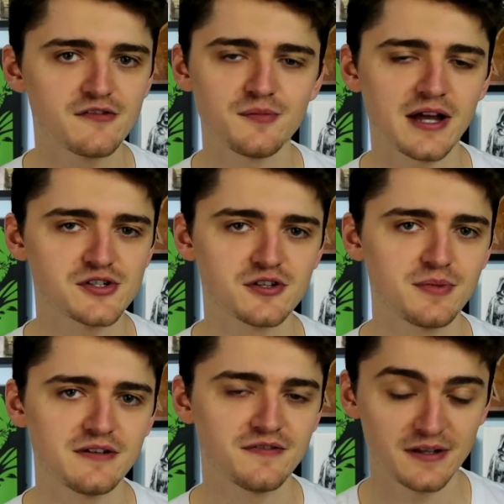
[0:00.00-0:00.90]
have imagined
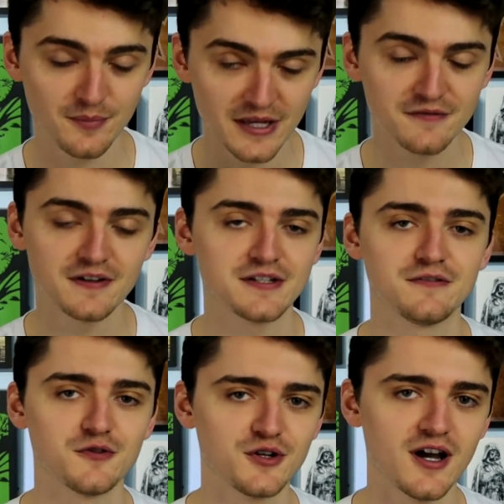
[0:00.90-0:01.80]
being fitted
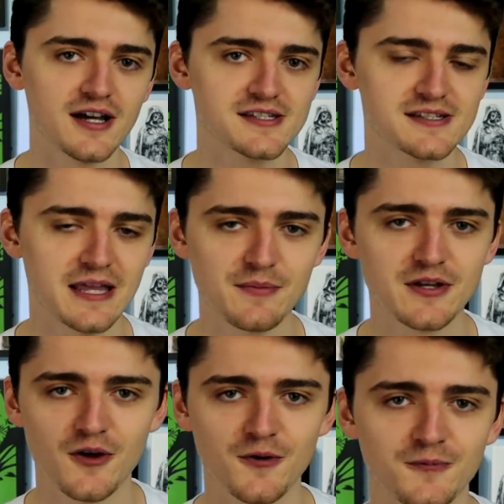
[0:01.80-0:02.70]
for, guys? Let me know.